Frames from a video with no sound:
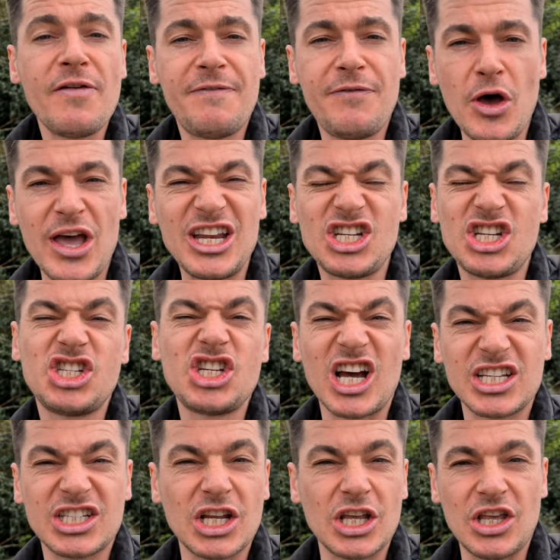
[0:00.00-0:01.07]
footage
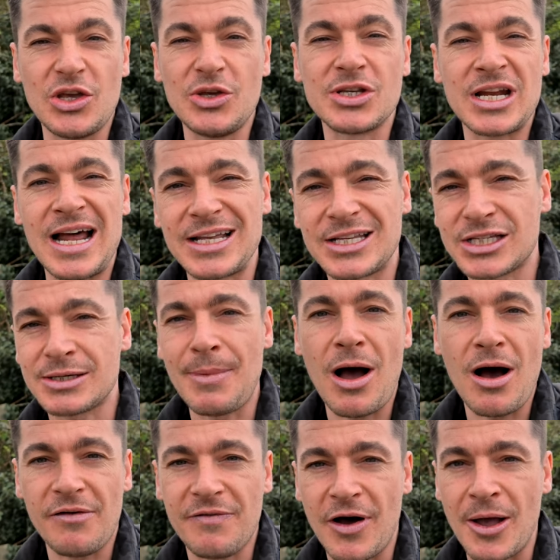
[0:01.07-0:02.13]
just using a
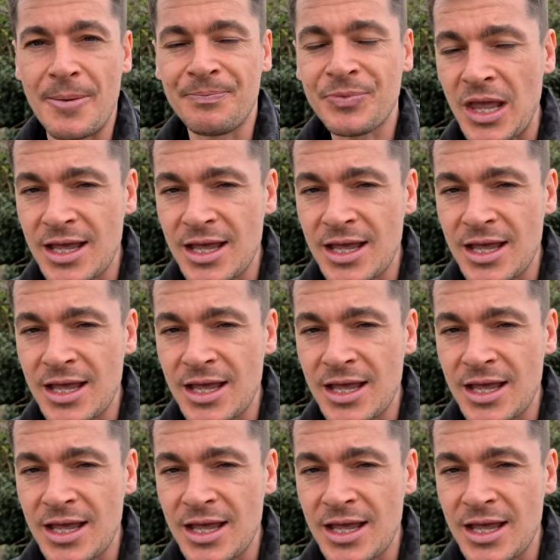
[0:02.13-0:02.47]
smartphone.